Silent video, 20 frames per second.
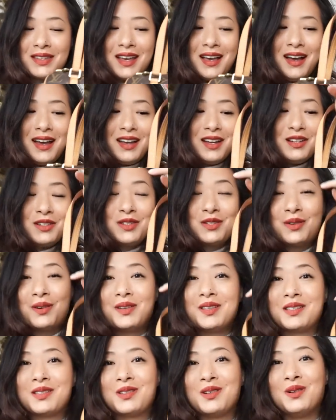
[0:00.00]

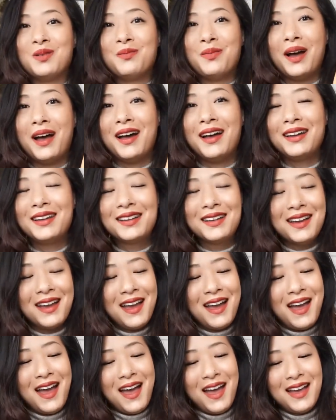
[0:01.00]
adore this little bag.
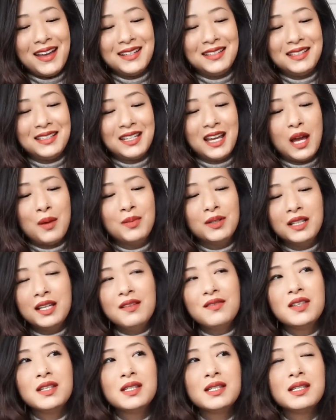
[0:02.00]
And I
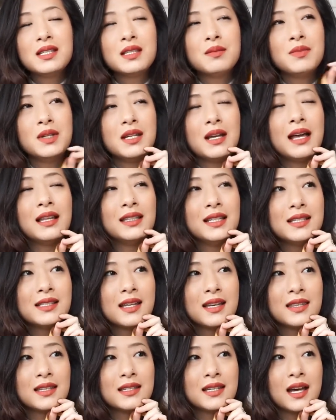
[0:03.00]
believe this is the mini, at least
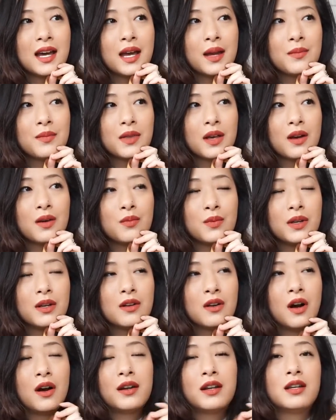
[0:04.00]
at the time that we
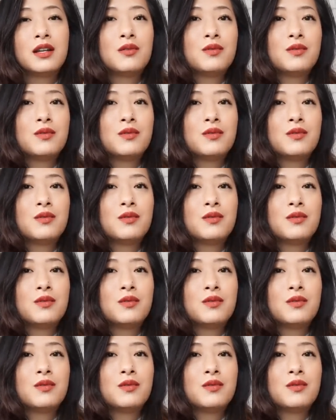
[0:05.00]
got it,